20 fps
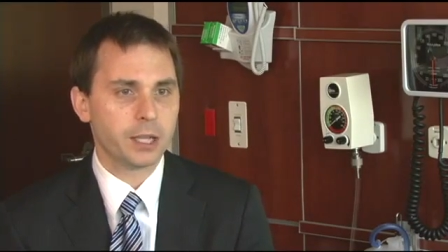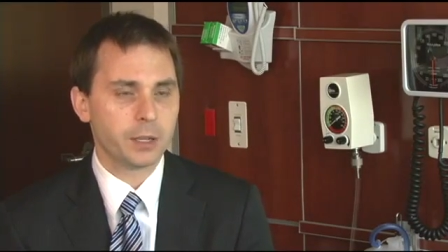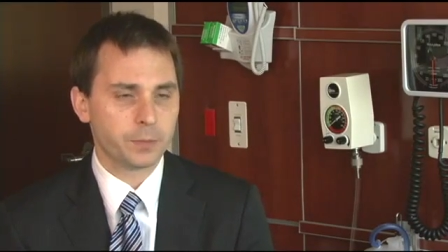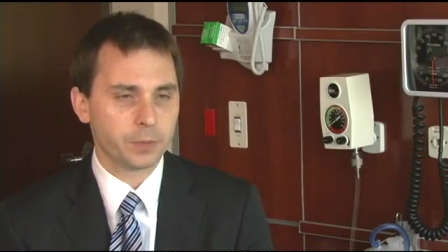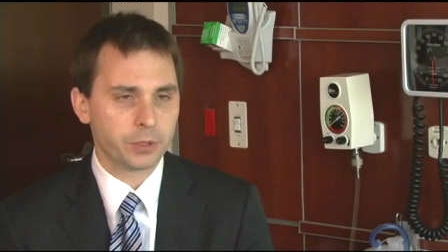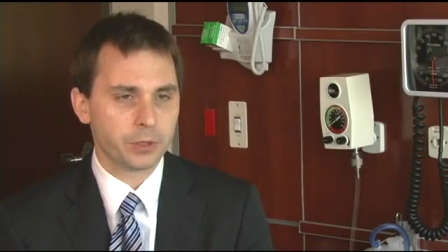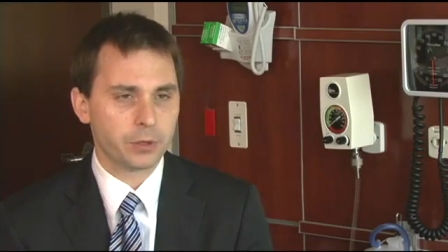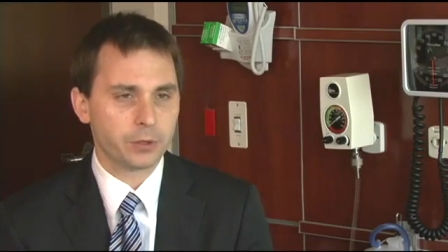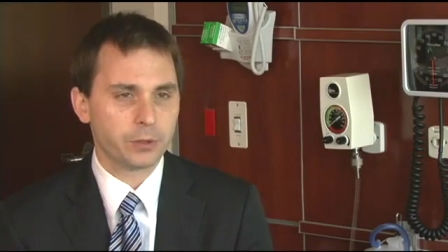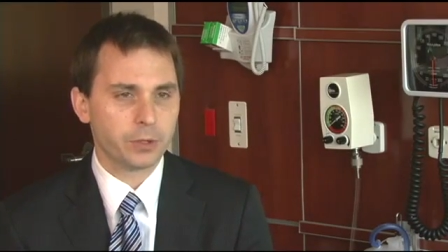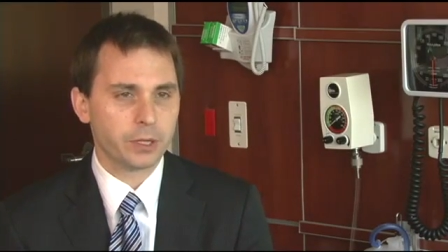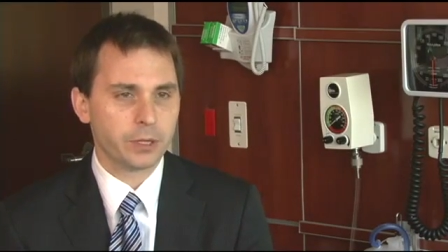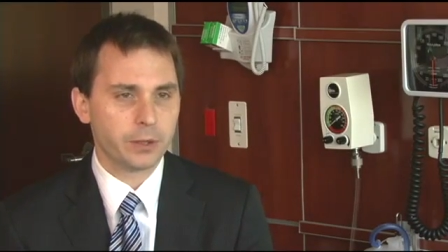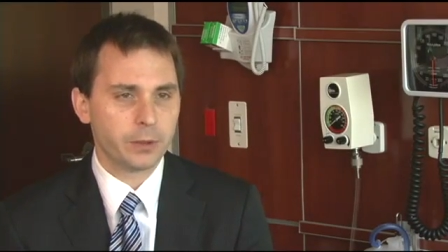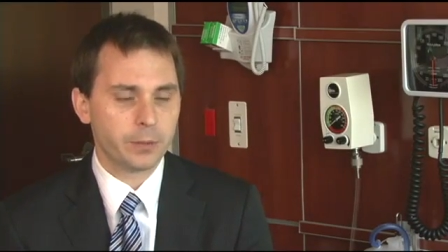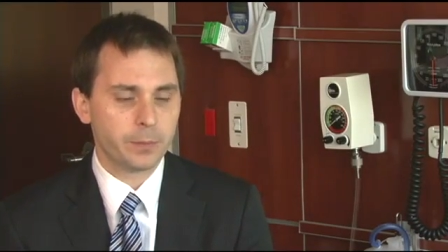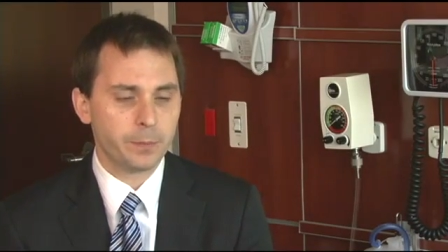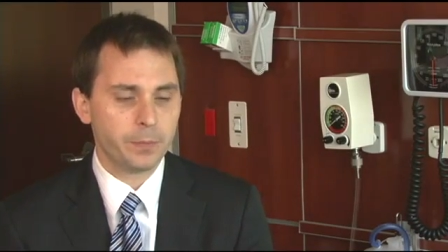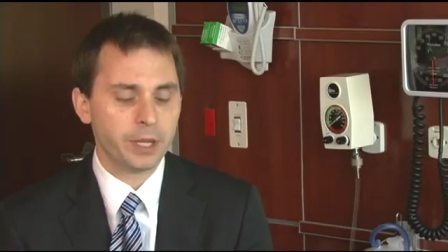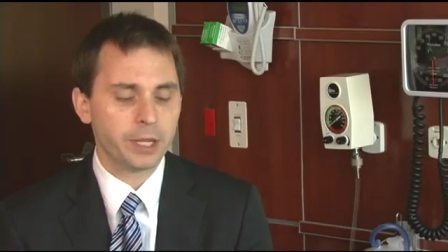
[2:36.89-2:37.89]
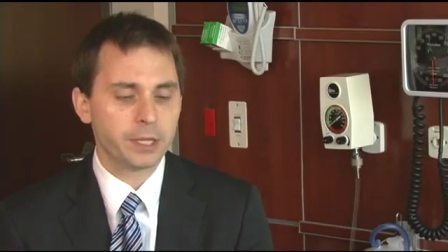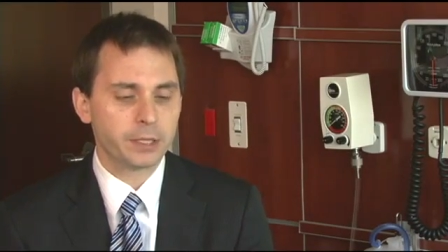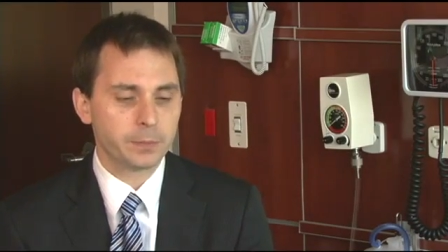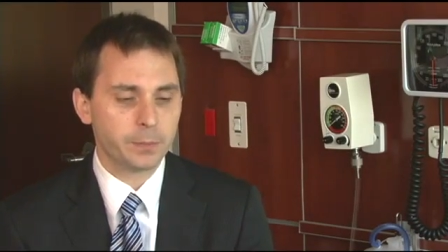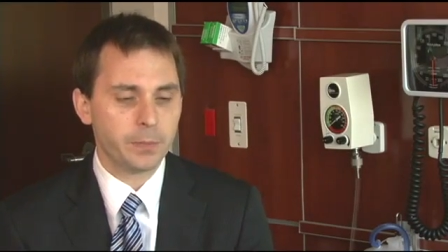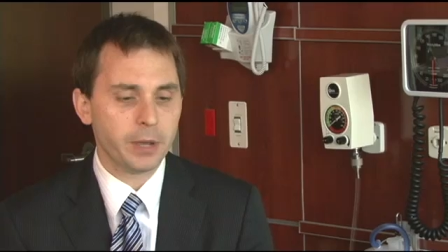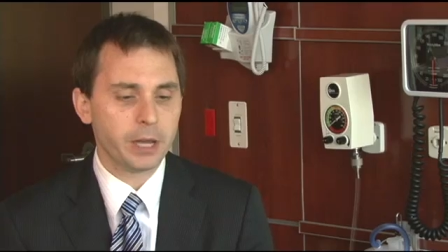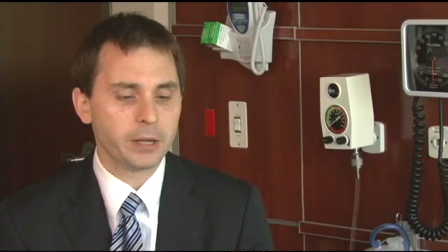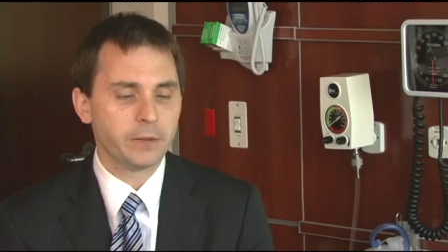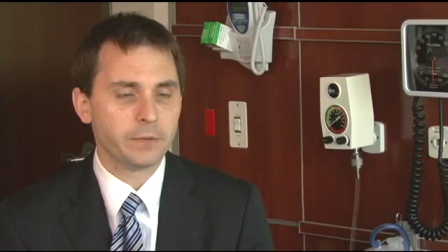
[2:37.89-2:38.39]
hip surgery, the
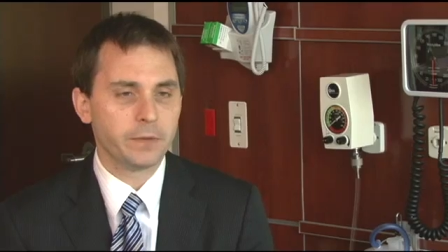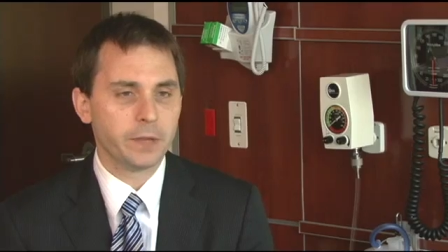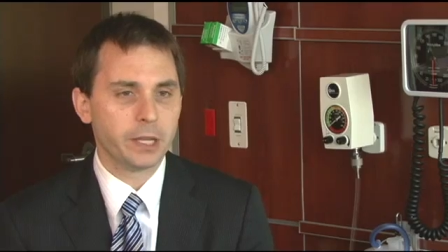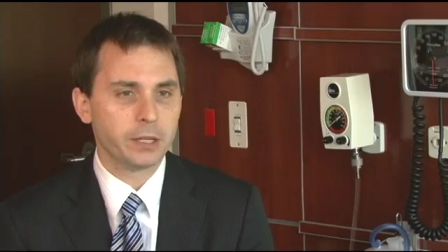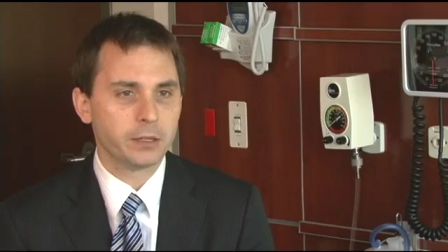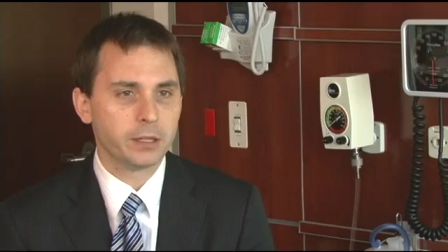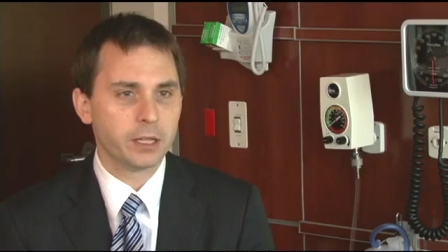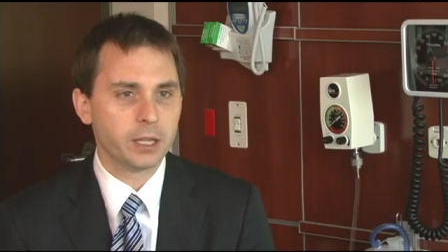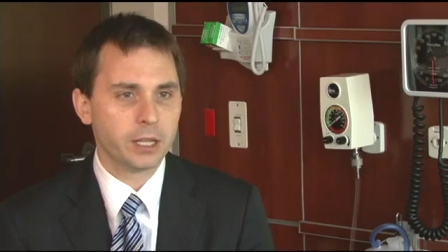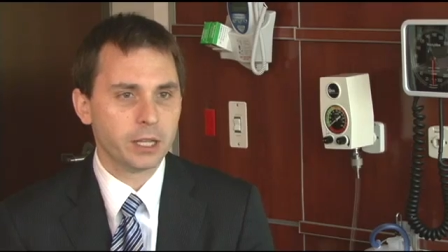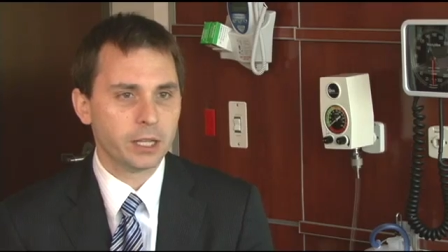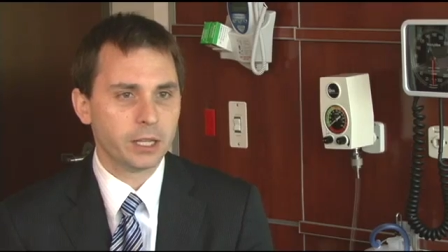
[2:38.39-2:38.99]
biggest benefit